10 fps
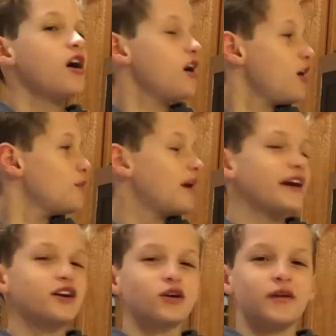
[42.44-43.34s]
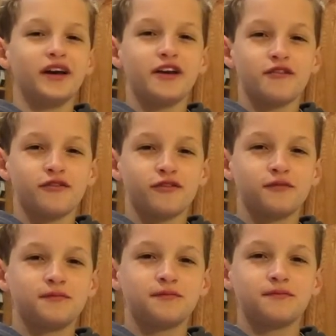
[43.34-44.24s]
a microwave.
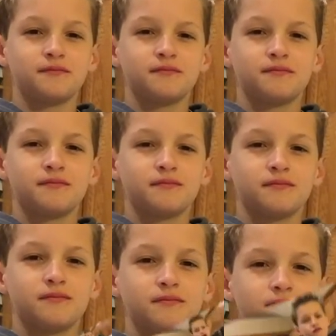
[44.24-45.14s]
Since we have